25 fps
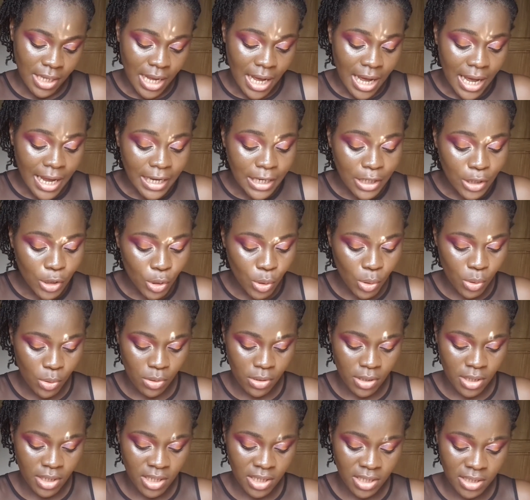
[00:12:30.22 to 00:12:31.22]
I
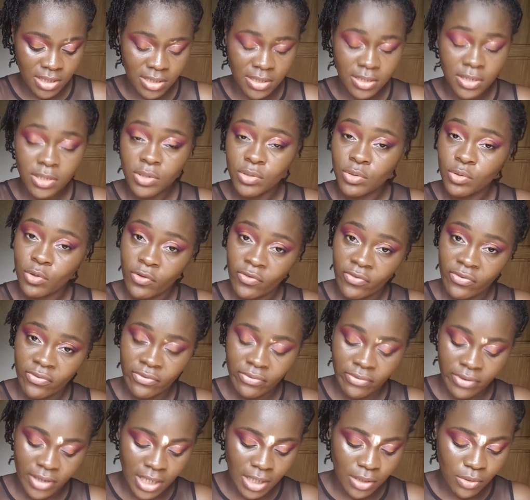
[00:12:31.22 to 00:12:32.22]
know it is
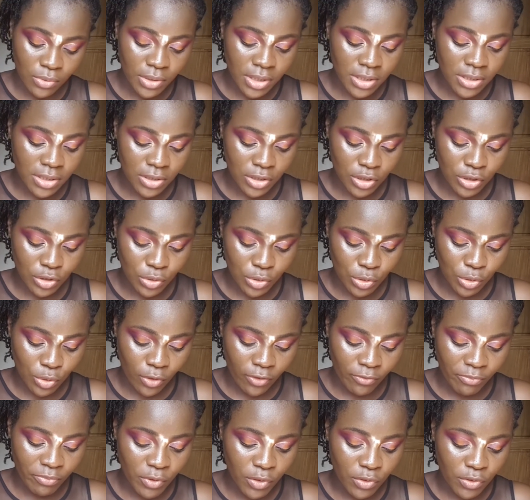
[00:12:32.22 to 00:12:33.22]
tough, I know it is
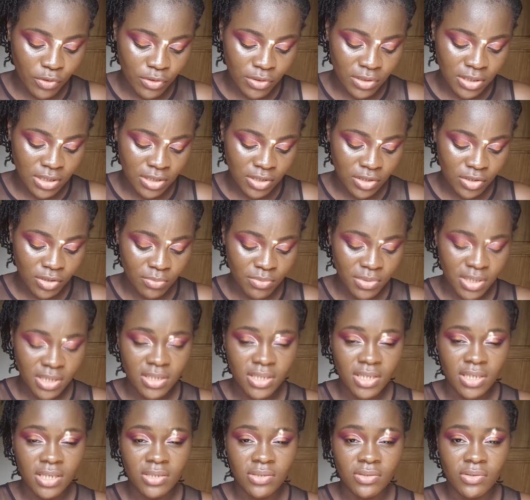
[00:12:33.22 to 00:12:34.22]
tough because it's
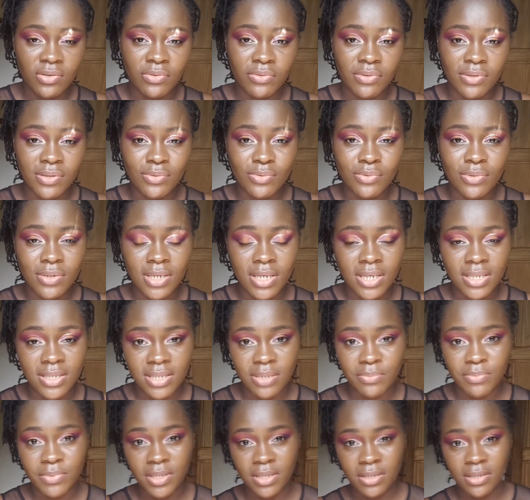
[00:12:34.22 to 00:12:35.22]
something that is not really well
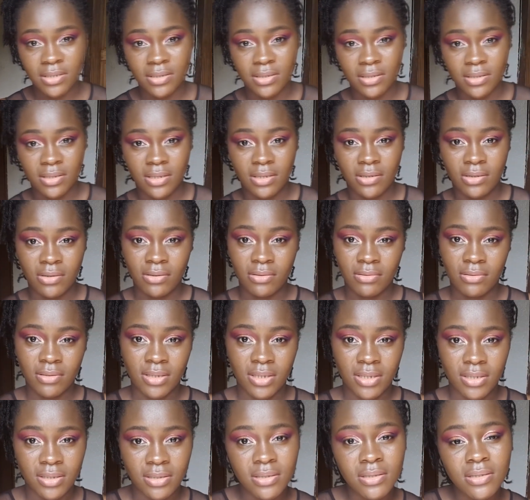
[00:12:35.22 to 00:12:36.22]
accepted in our
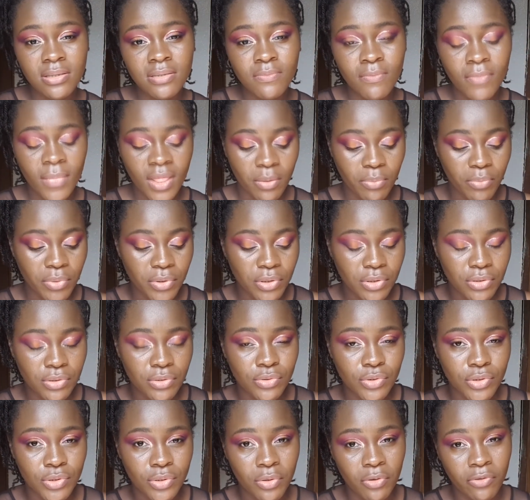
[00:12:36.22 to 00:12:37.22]
context, but
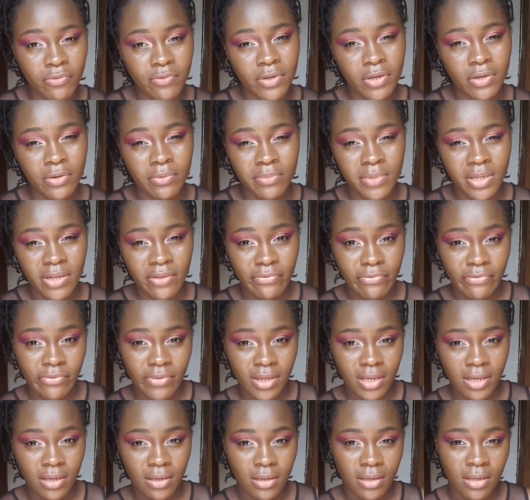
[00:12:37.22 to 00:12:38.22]
you should overcome that
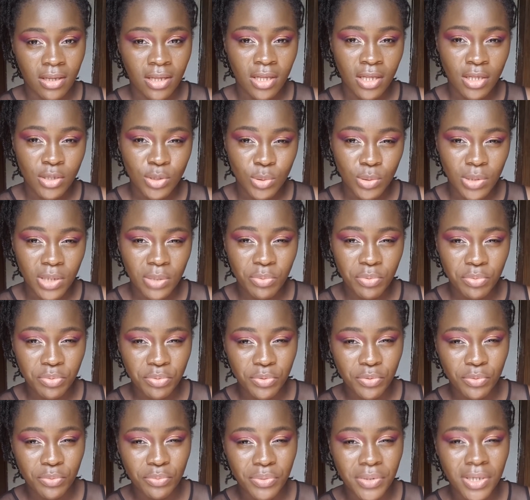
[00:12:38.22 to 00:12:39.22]
fear to let
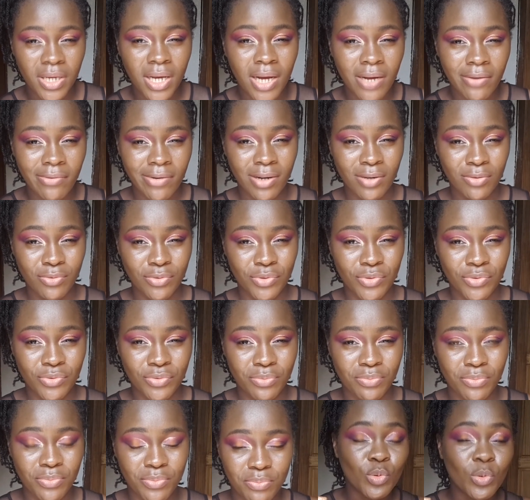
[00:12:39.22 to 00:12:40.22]
people be around
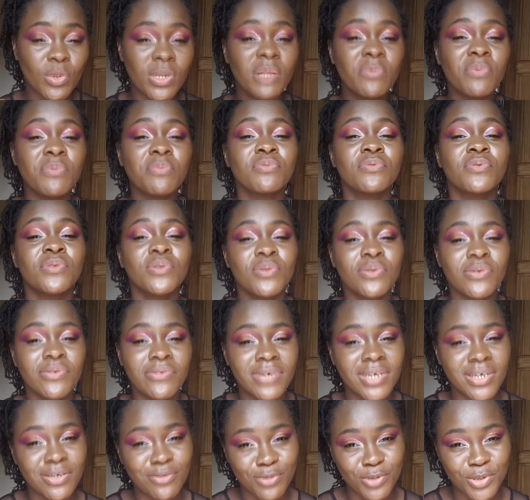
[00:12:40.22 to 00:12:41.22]
you, to let people
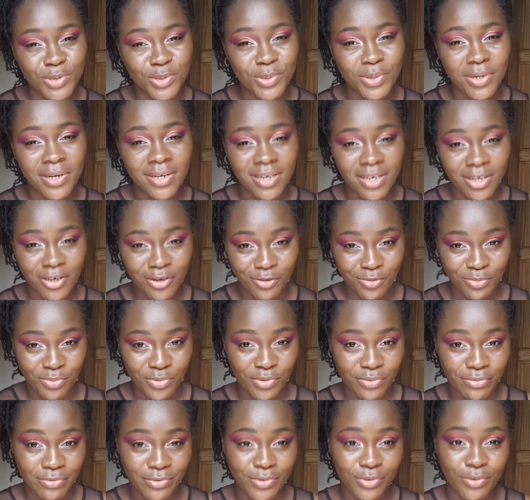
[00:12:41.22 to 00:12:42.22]
surround you and
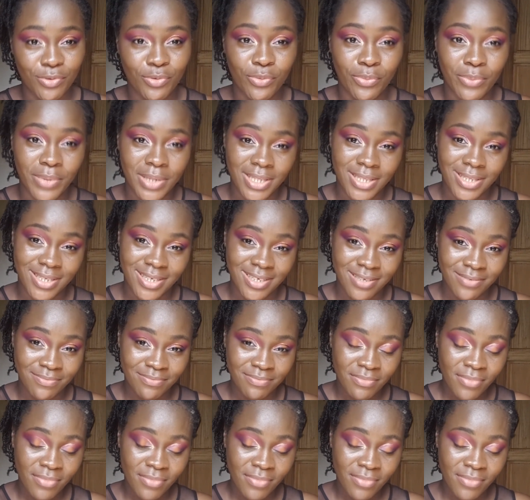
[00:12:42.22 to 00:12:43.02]
help you to go better.